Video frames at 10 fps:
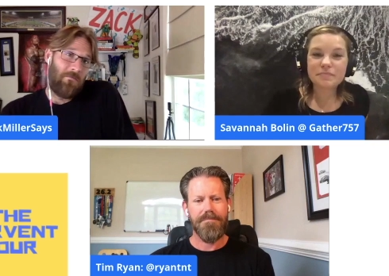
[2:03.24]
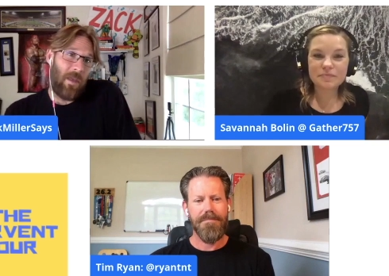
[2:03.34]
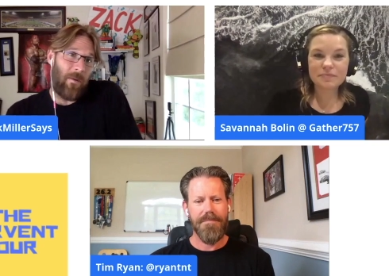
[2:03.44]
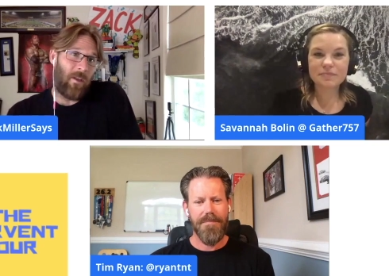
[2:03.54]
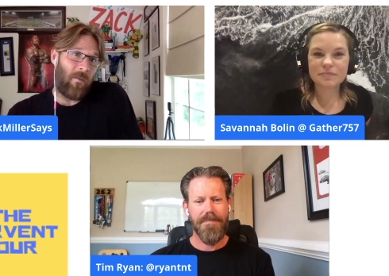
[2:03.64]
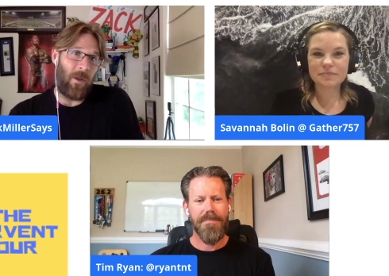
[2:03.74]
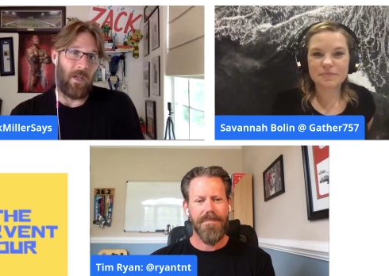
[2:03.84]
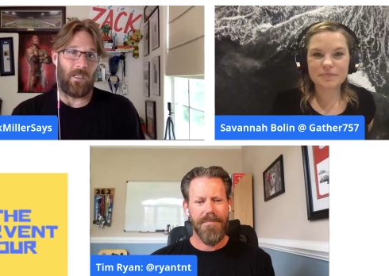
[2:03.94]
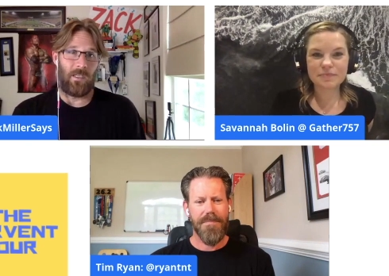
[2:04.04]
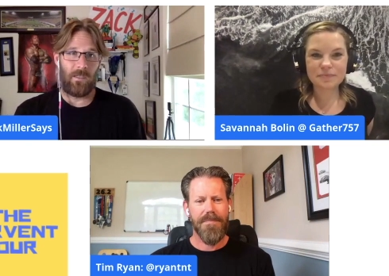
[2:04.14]
Speaker 1: maybe it is
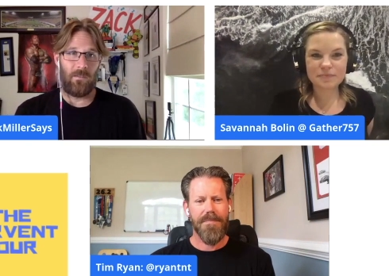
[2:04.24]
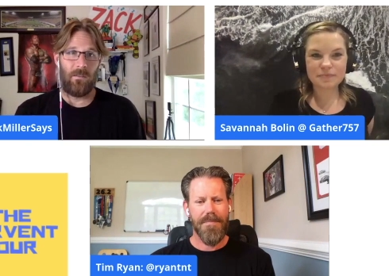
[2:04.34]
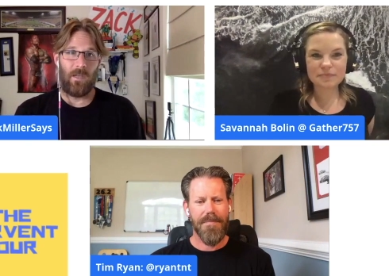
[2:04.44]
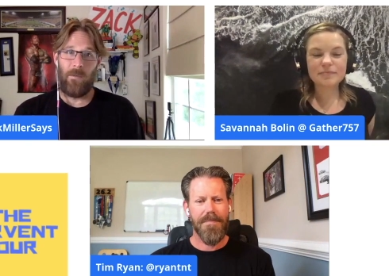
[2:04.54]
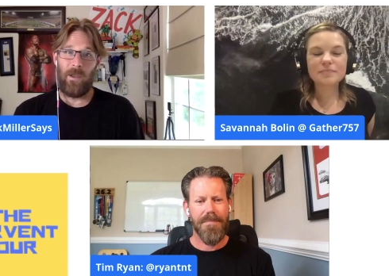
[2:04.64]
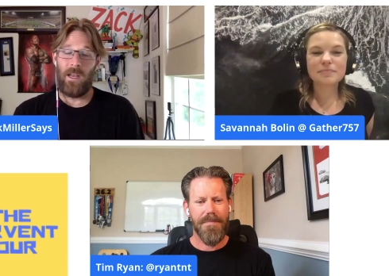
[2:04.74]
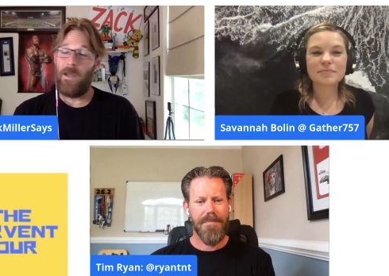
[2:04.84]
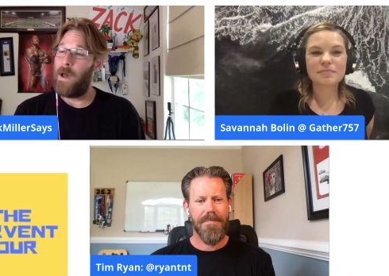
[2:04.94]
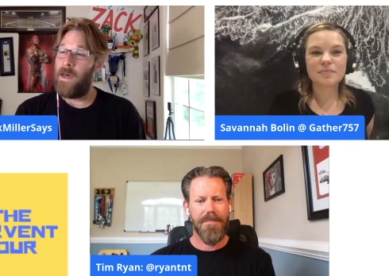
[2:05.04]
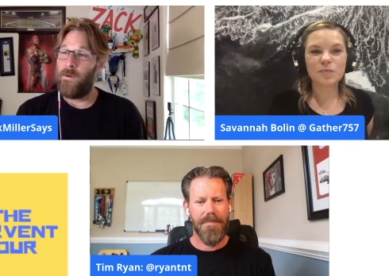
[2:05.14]
peanuts. I mean,
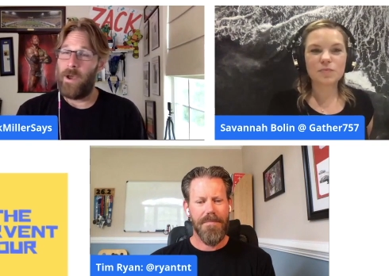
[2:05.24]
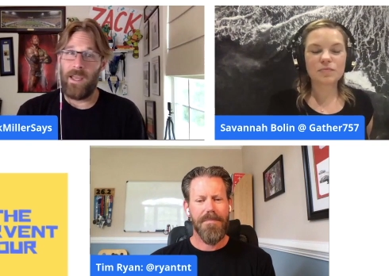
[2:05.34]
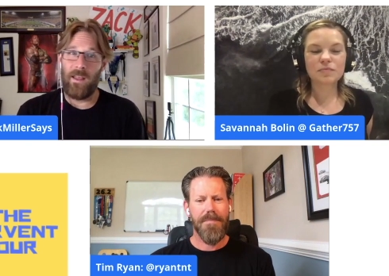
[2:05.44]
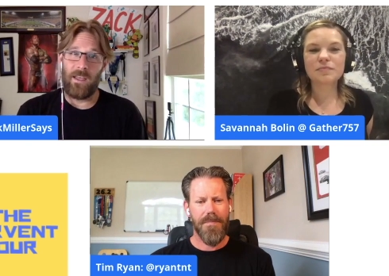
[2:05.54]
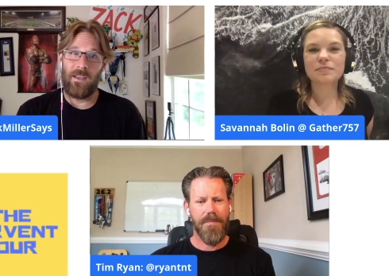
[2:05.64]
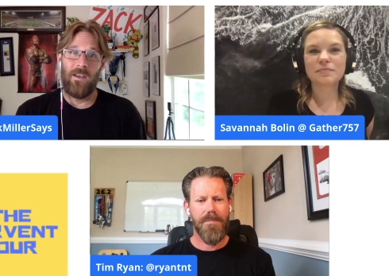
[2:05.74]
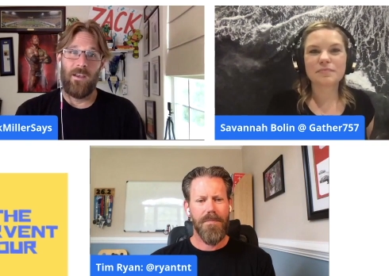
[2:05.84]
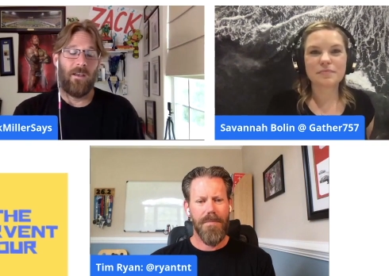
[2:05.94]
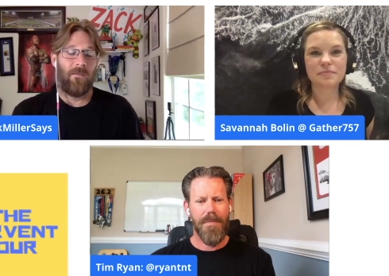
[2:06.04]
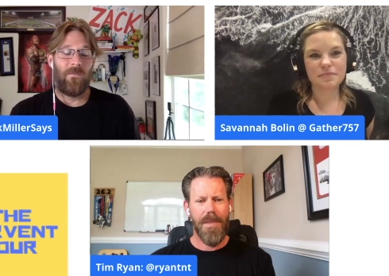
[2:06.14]
and by the way, like,
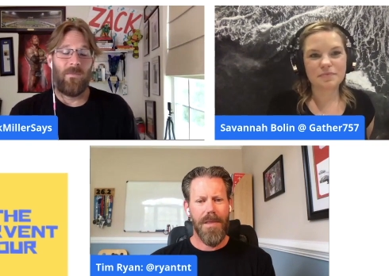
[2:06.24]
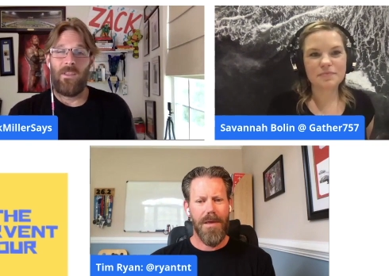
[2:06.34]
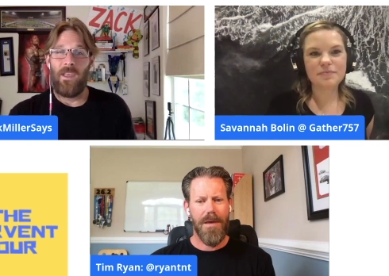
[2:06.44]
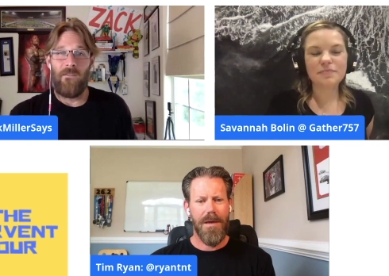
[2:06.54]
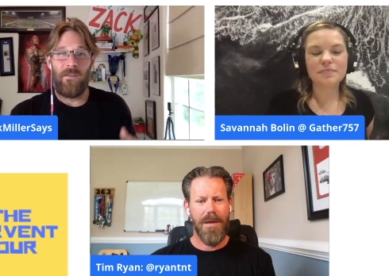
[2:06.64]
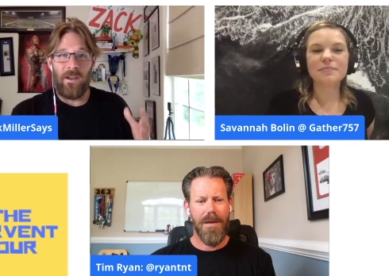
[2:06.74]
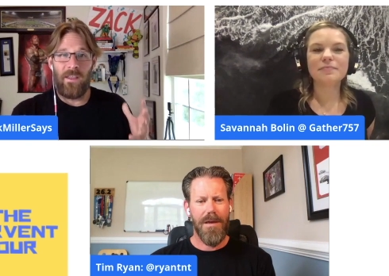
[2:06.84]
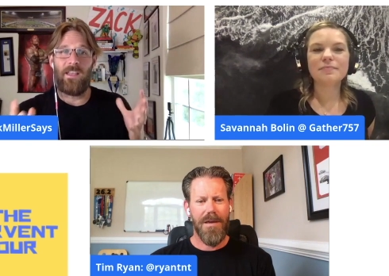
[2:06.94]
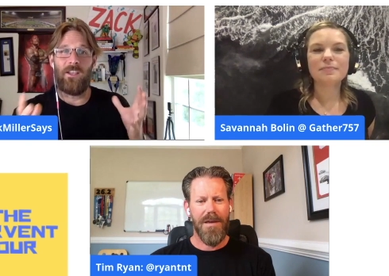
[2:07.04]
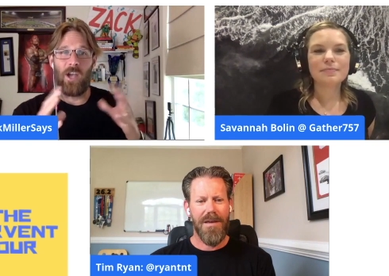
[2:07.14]
have you ever had,
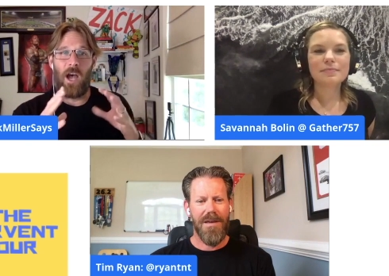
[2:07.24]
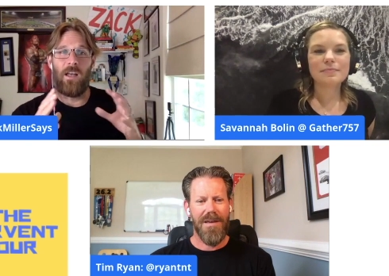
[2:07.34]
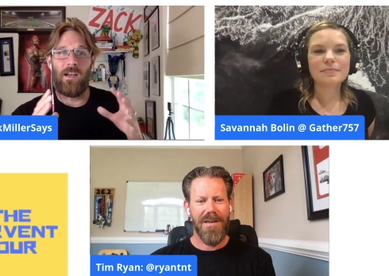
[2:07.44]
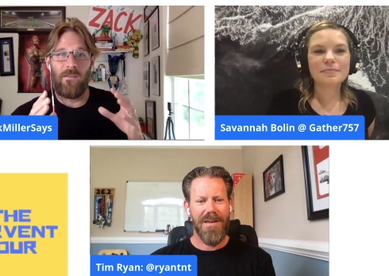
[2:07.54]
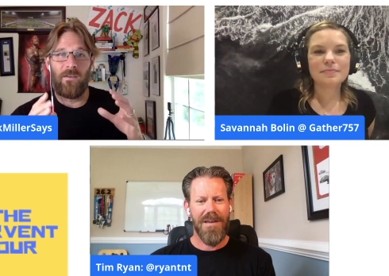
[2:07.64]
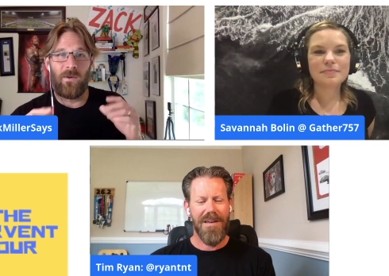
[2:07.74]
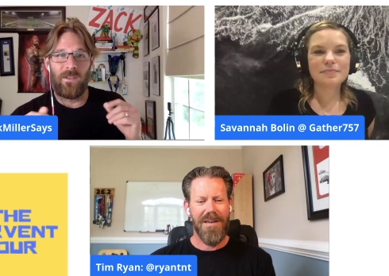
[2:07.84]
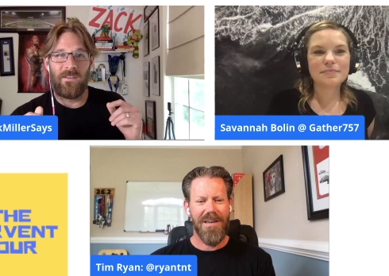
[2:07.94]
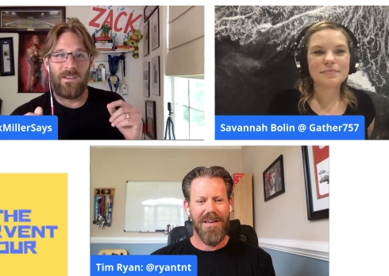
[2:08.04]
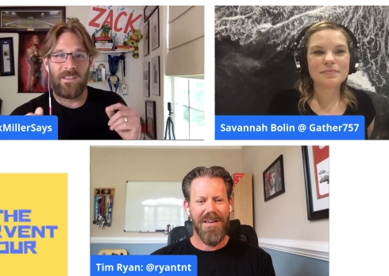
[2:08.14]
like, the chocolate-covered
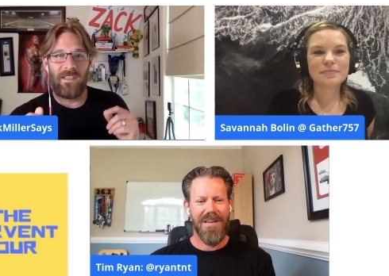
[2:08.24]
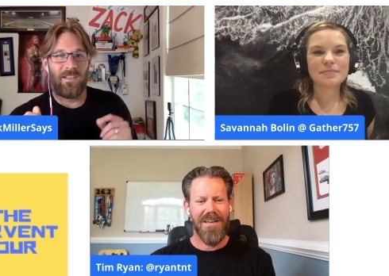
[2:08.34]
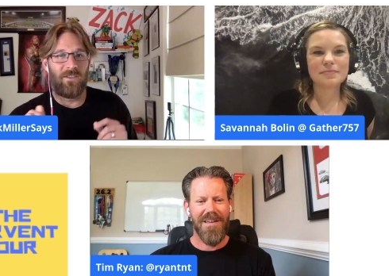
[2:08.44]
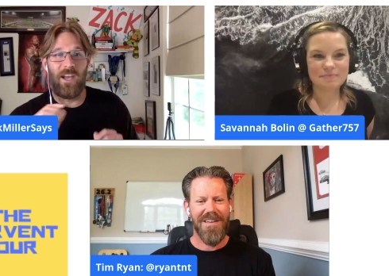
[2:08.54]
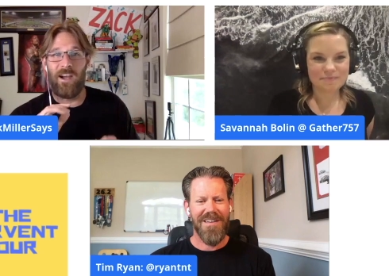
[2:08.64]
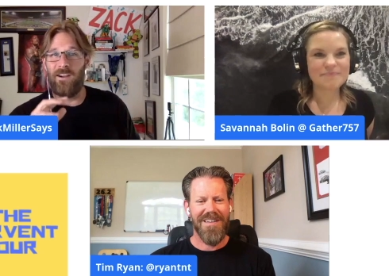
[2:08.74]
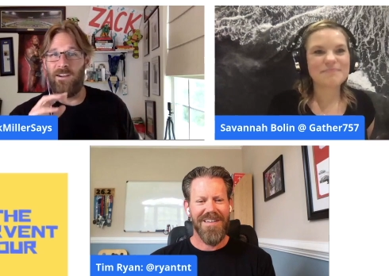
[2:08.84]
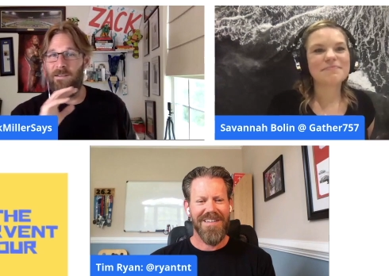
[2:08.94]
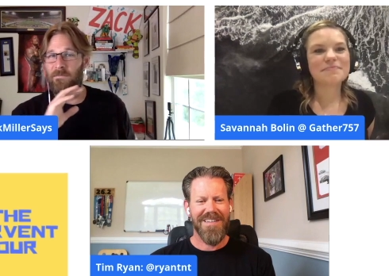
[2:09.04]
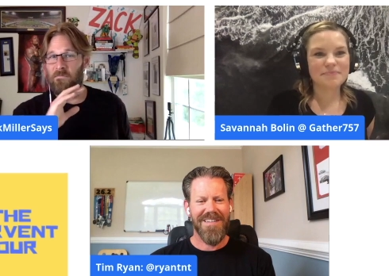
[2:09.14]
ones of those things? They
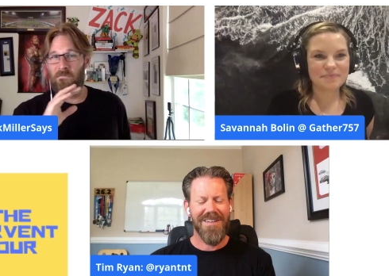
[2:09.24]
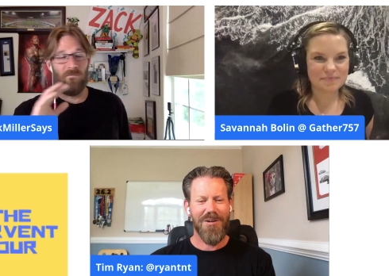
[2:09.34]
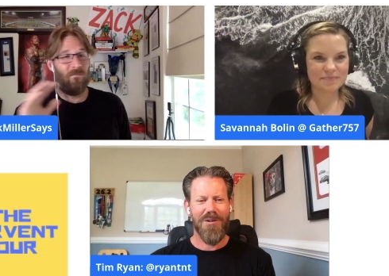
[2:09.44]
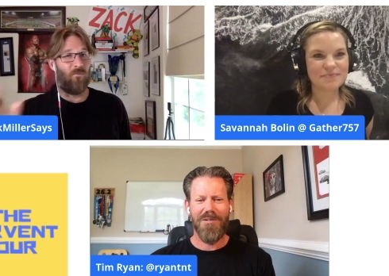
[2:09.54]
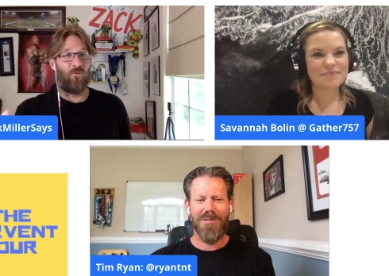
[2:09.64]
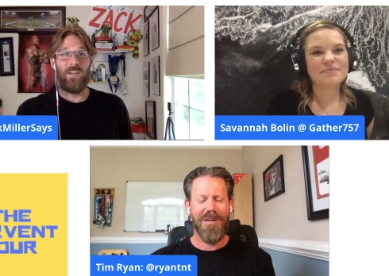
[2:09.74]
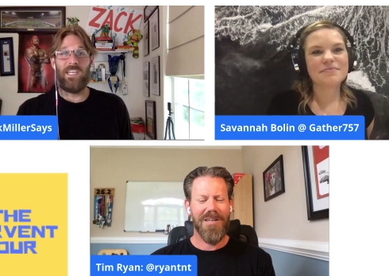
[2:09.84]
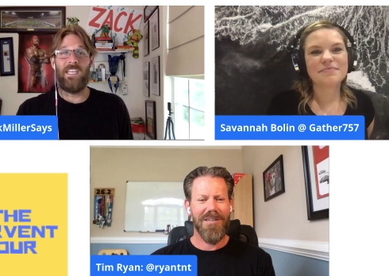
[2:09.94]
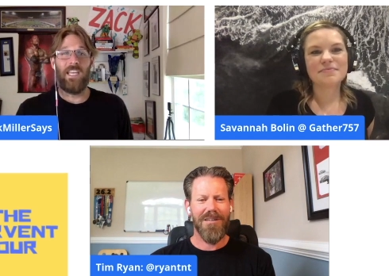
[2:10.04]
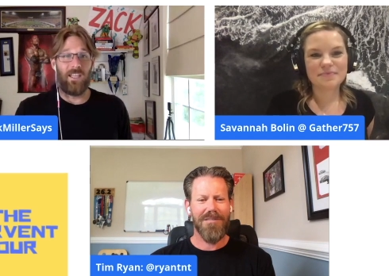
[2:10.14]
are... Oh, dude,
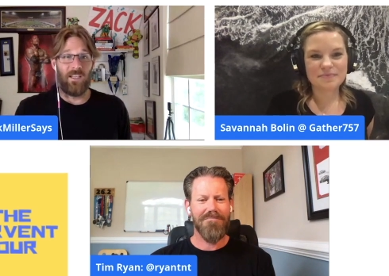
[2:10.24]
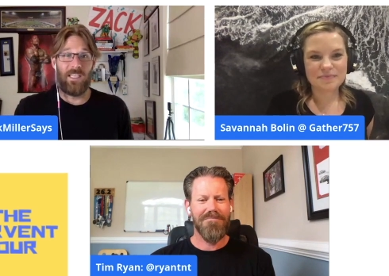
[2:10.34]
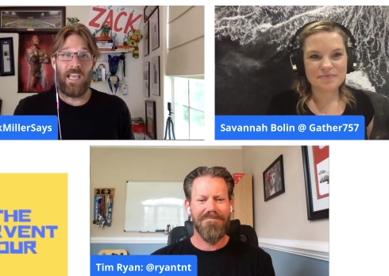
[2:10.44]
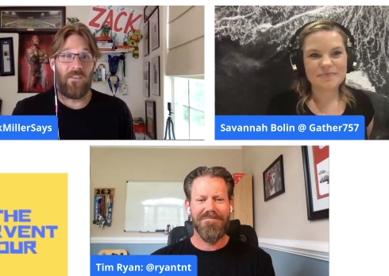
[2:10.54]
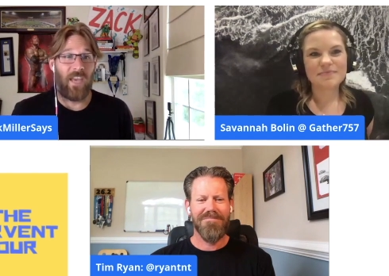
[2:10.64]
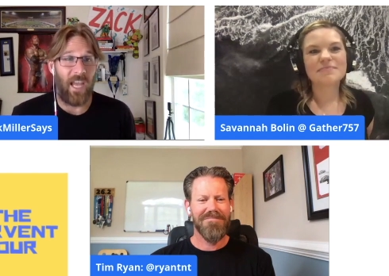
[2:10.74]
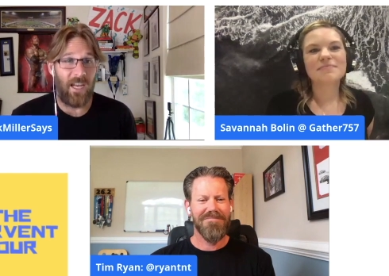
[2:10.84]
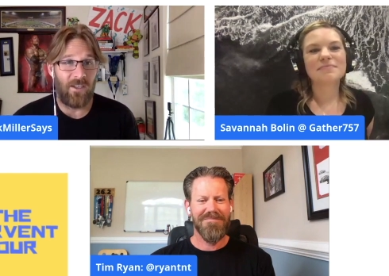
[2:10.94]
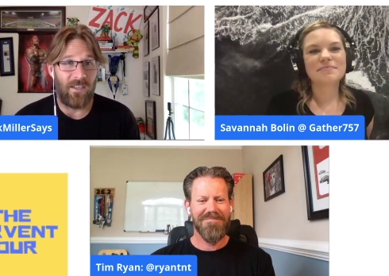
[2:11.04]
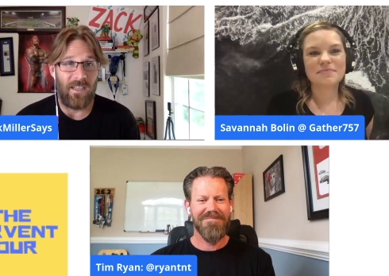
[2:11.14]
I can't. They have
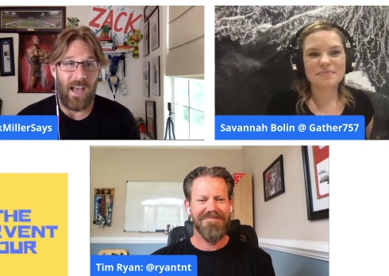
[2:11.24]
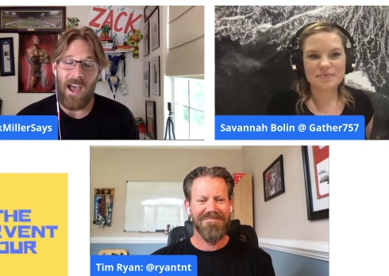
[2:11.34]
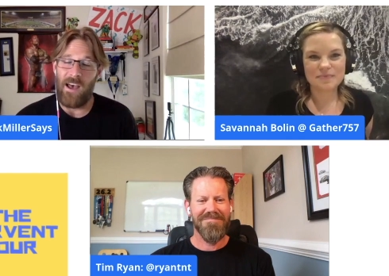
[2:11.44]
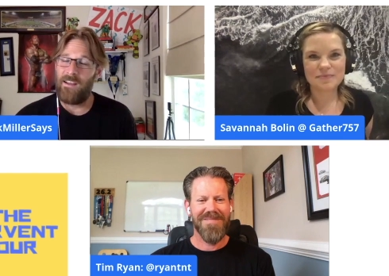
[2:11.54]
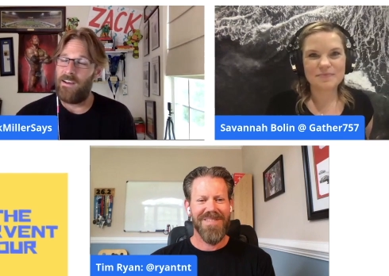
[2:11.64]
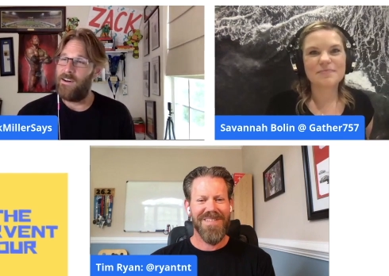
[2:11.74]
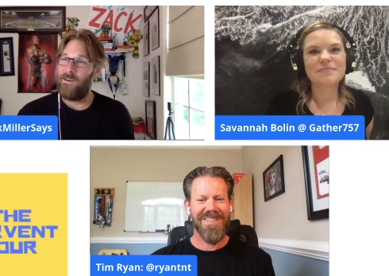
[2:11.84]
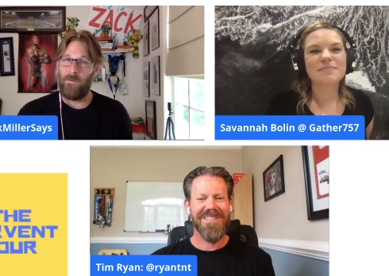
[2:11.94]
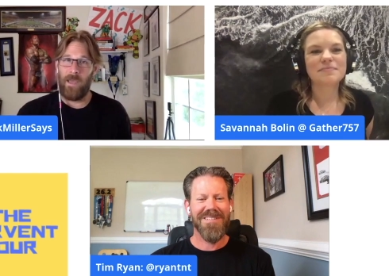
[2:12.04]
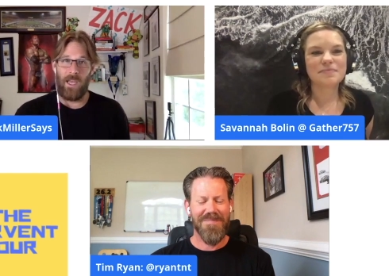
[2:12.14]
Cajun style.
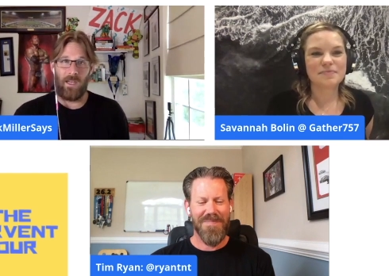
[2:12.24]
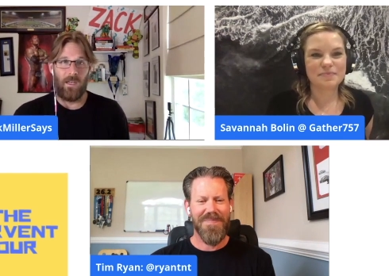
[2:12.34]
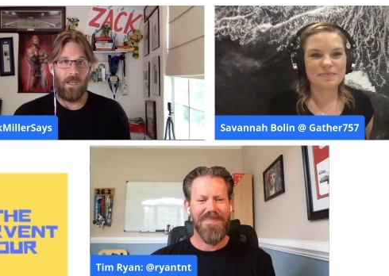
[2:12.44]
Oh, man.